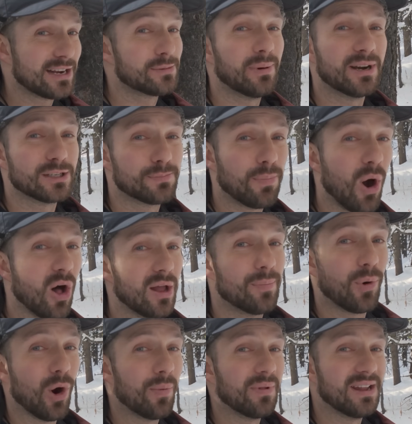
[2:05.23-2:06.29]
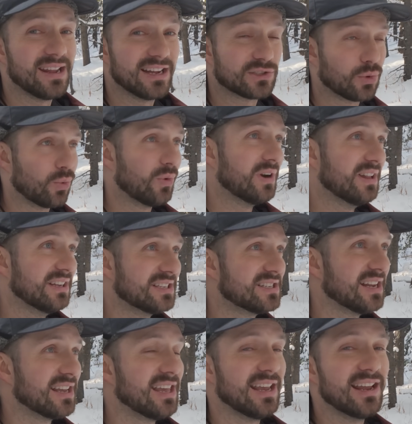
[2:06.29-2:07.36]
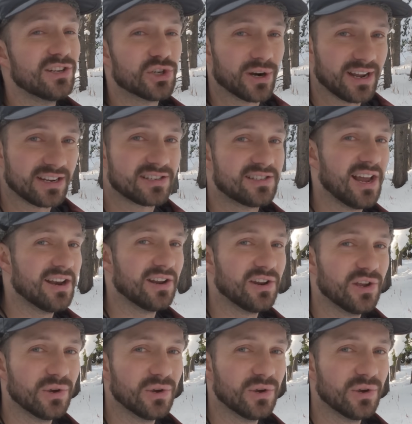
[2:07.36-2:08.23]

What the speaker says: experience, polypropylene gets really stinky during extended